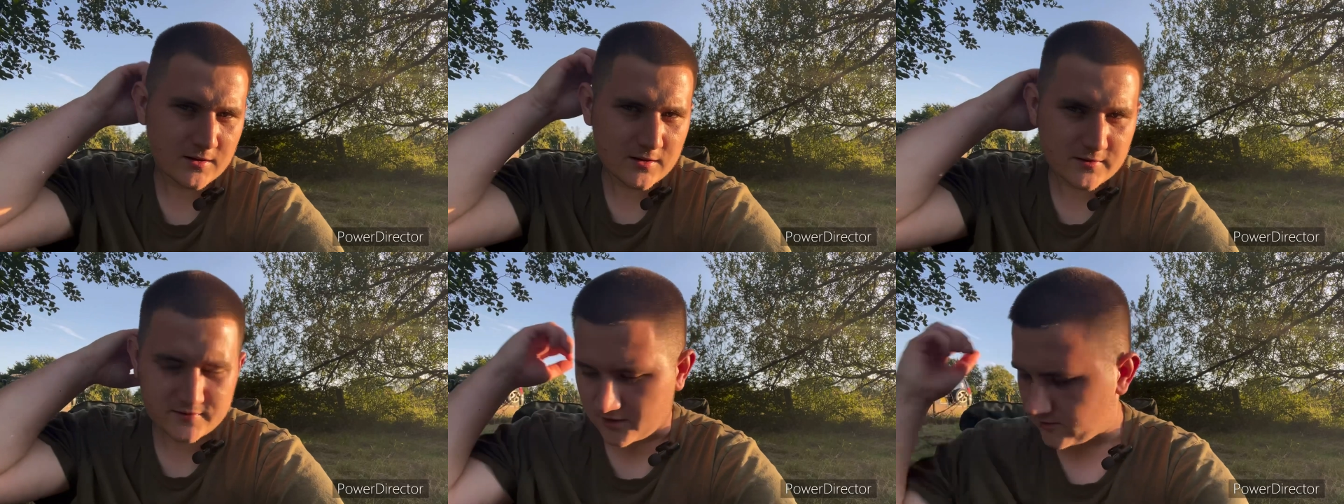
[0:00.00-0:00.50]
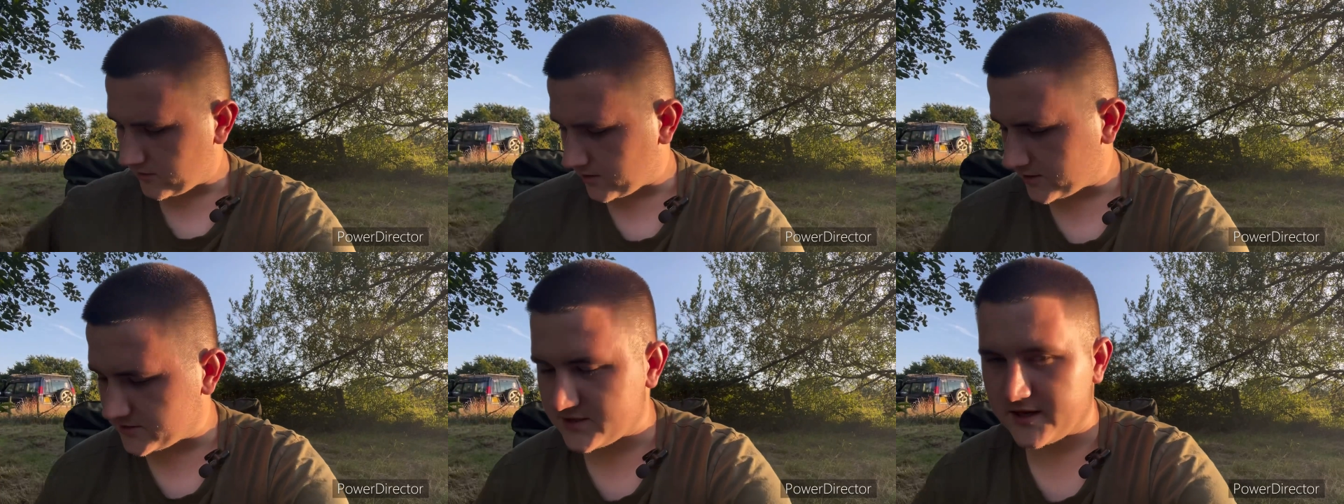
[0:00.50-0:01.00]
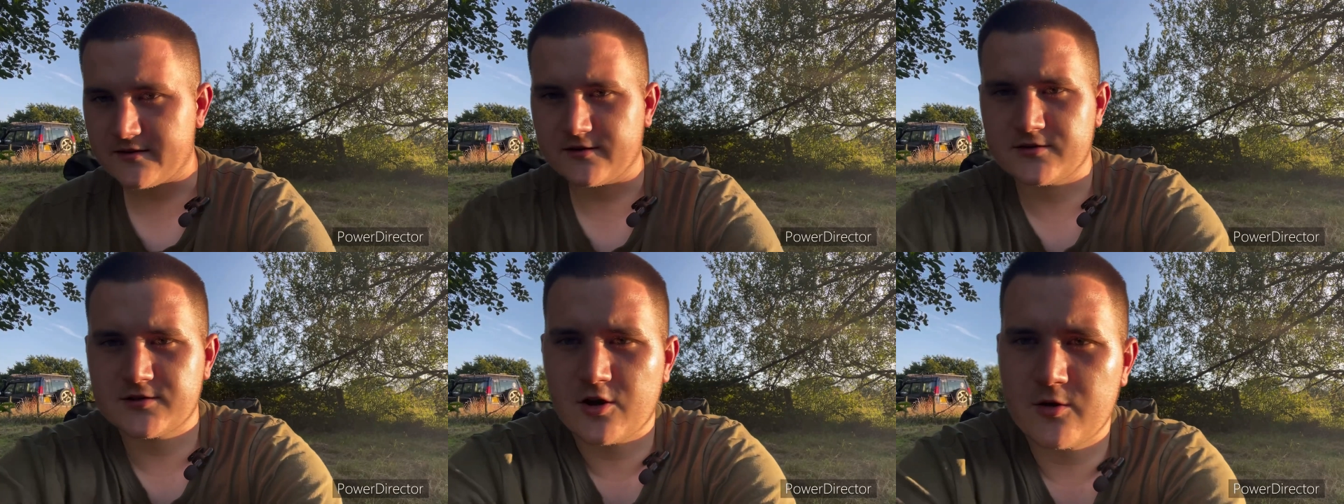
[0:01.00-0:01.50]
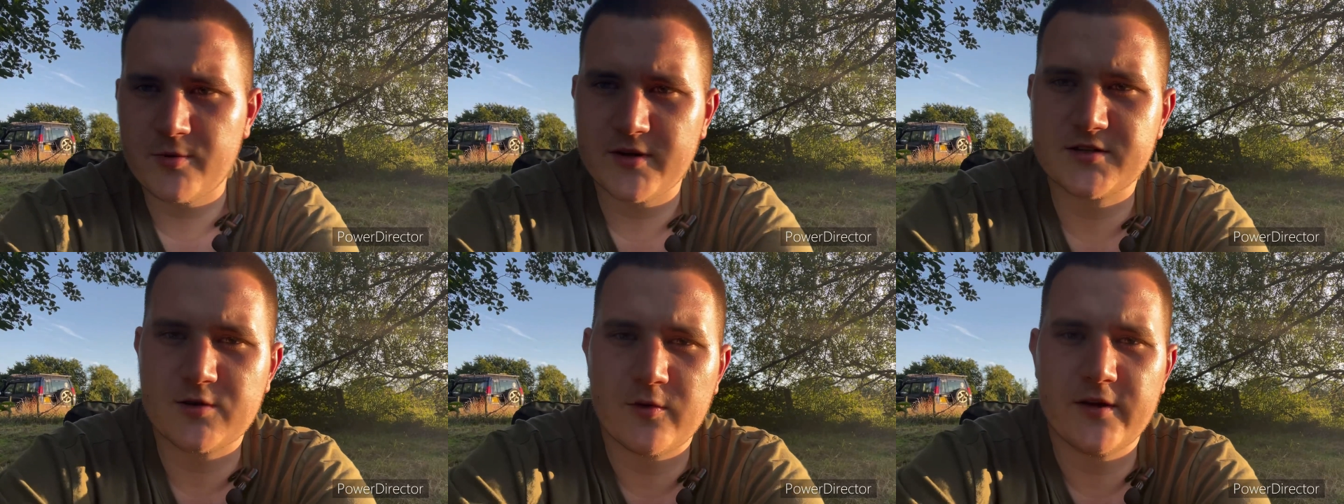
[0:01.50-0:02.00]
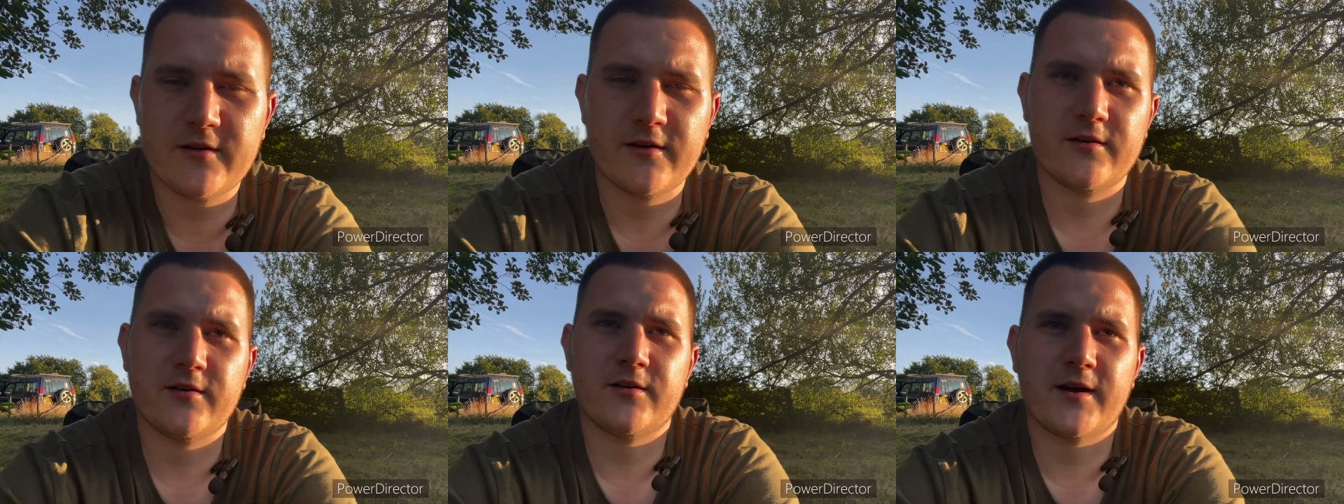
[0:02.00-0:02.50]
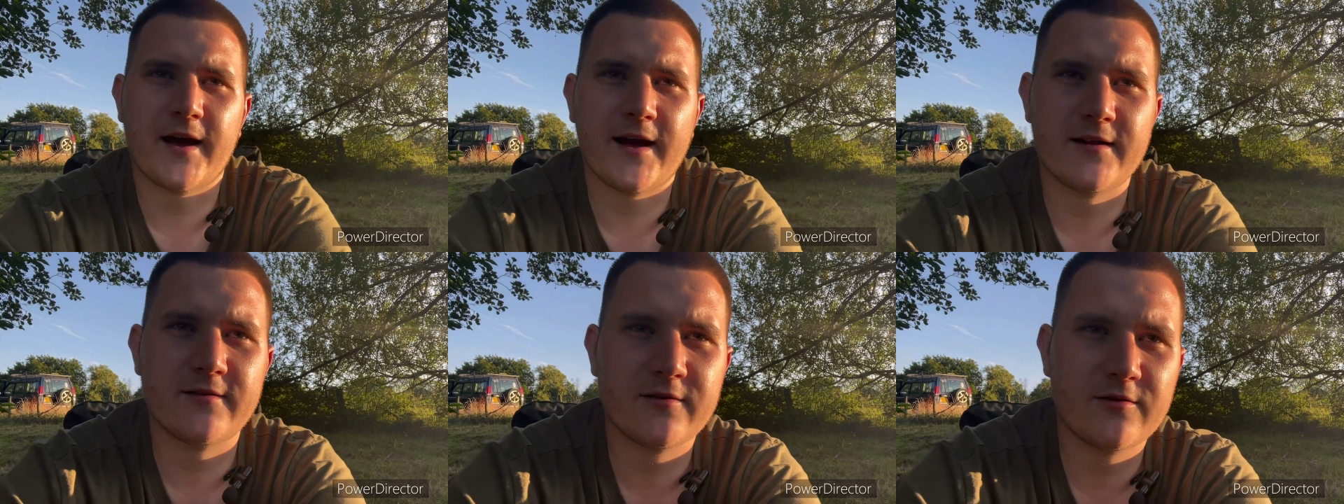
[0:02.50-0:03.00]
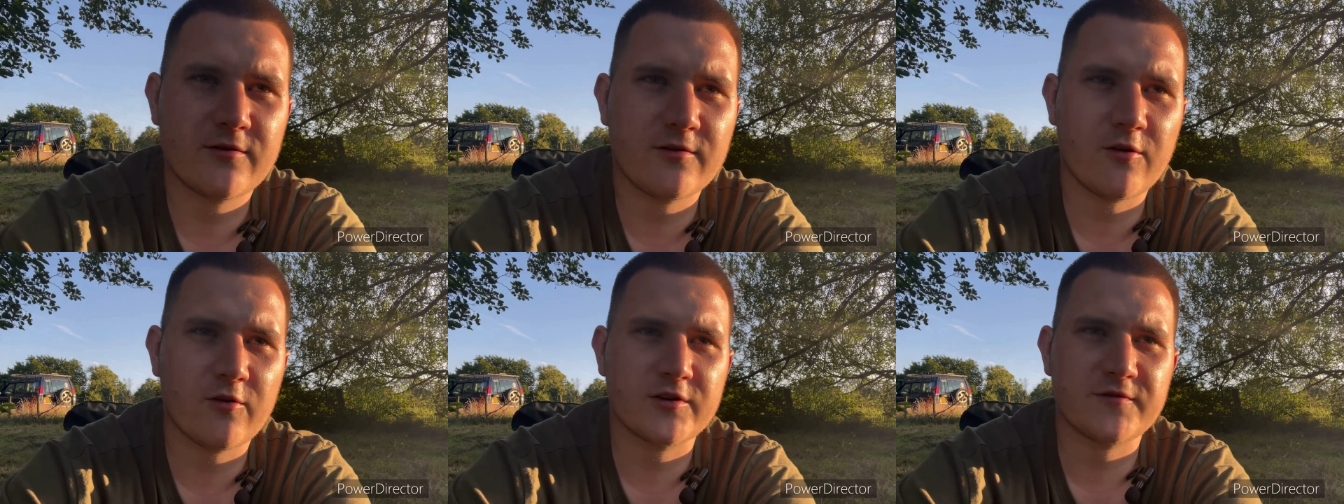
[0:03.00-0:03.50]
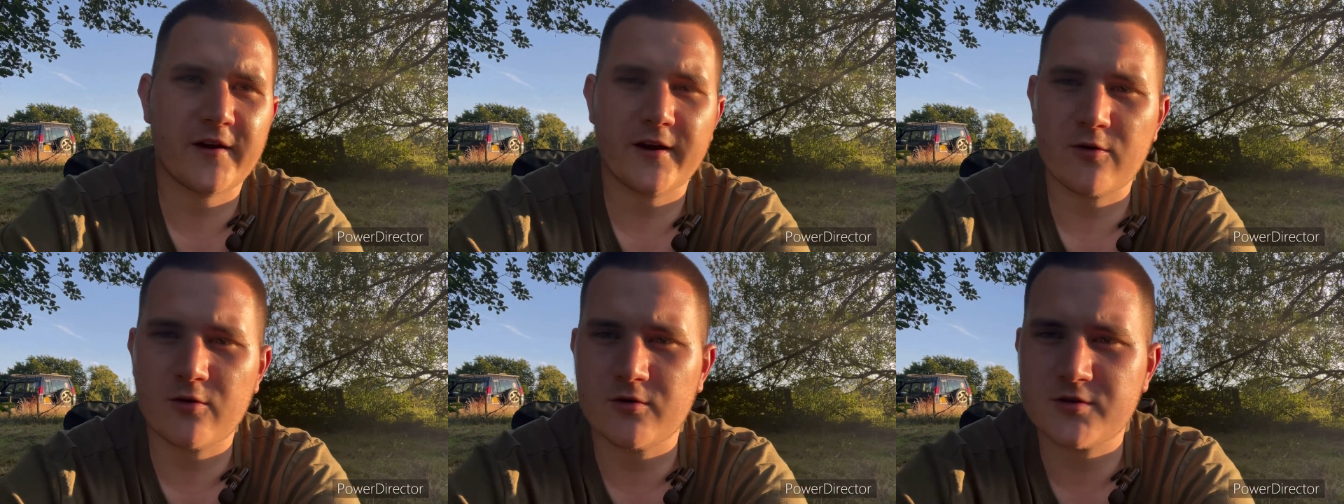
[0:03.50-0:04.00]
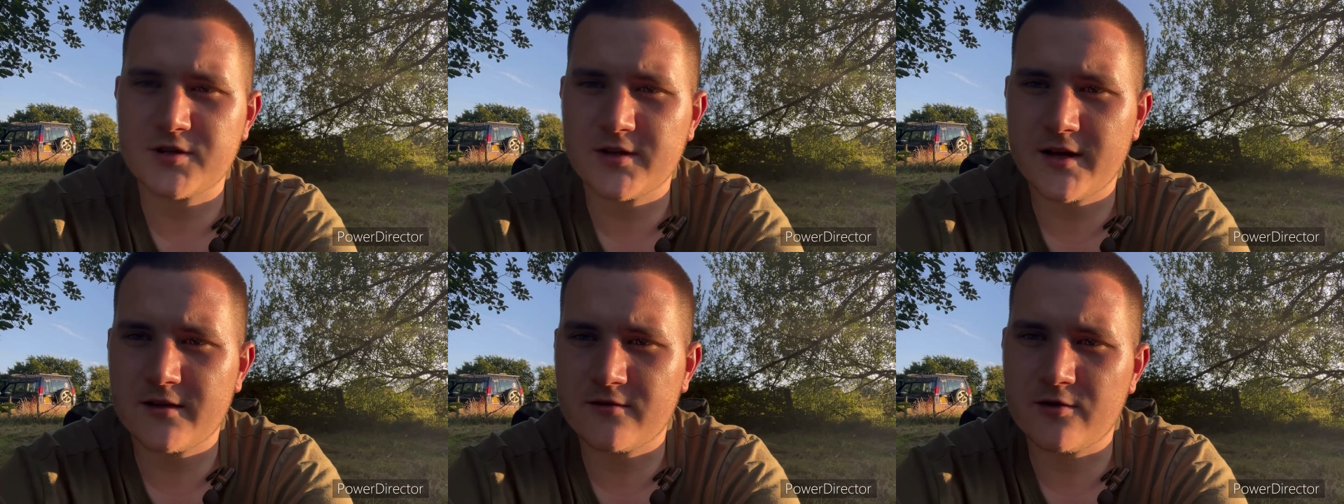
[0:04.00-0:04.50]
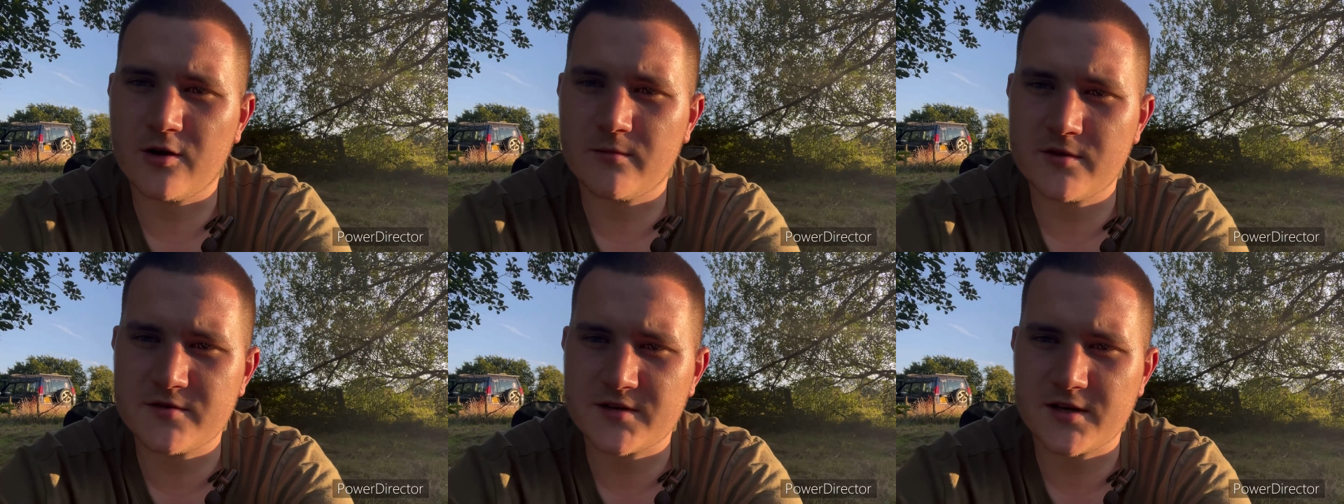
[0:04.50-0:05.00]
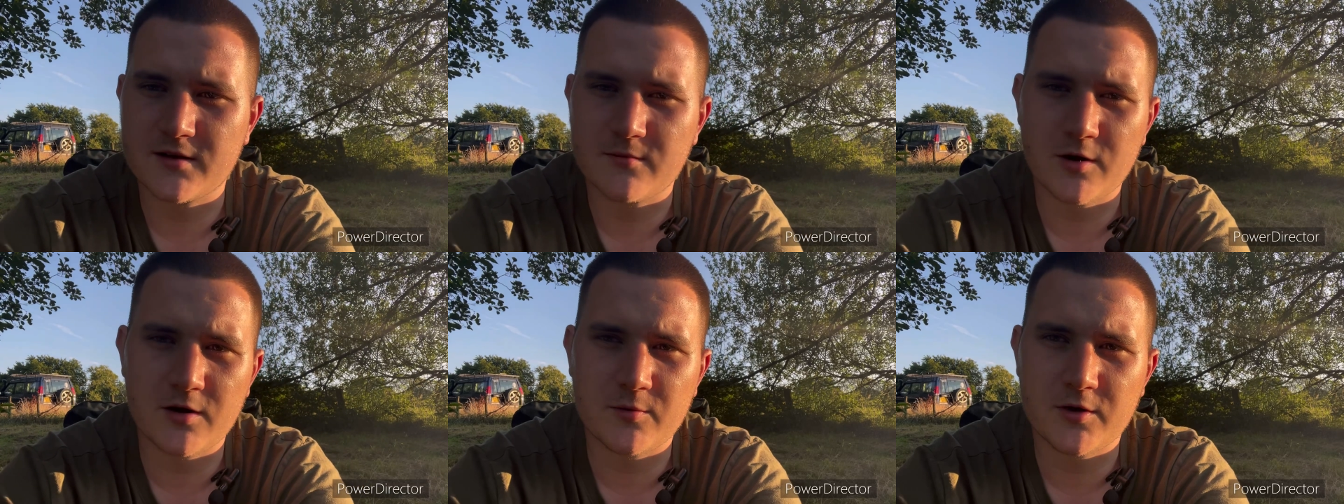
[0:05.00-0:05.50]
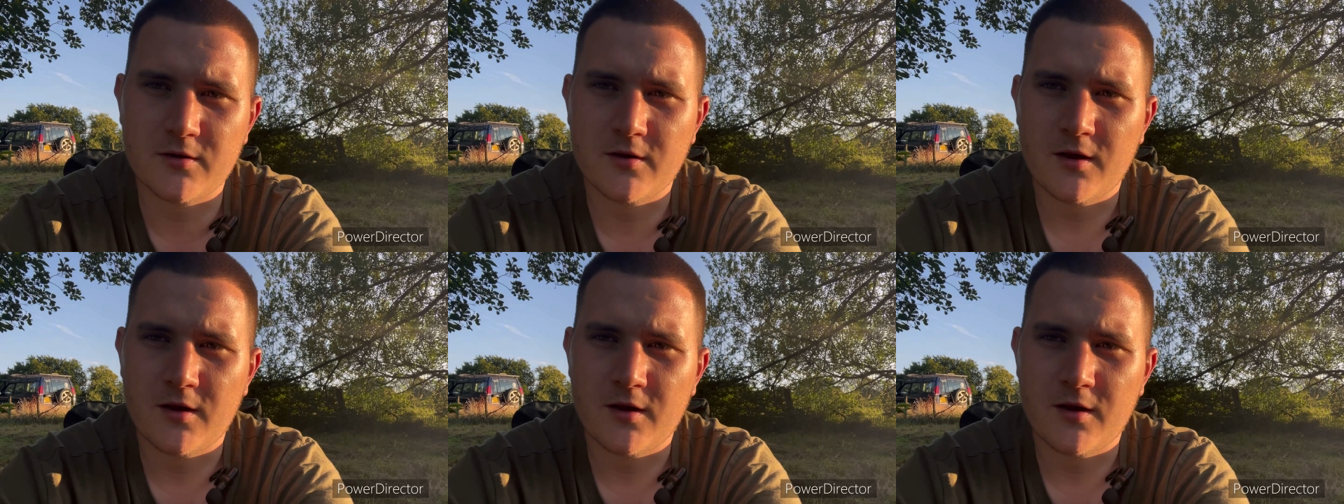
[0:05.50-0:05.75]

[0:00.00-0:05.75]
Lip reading: So like I said, Scopex squid and orange fake corn. So they're the 2 I'm using at the moment.